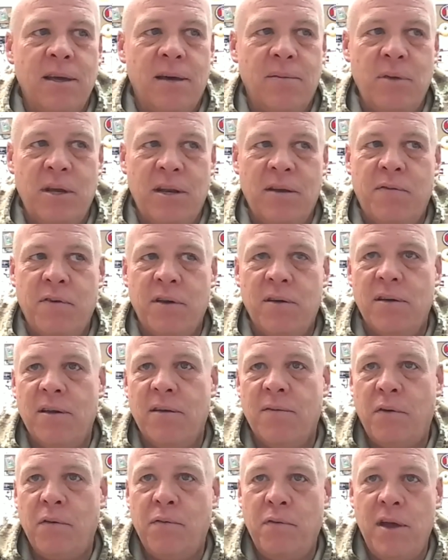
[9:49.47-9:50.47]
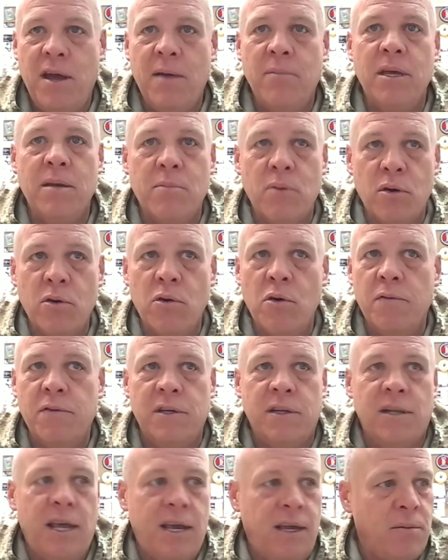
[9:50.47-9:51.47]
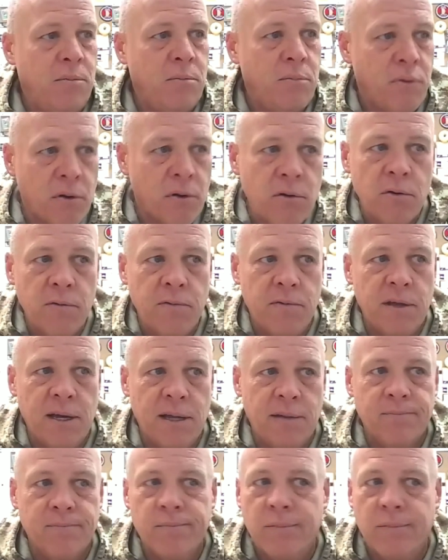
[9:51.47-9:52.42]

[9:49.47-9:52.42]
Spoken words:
I mean, if a family moves and they can prove that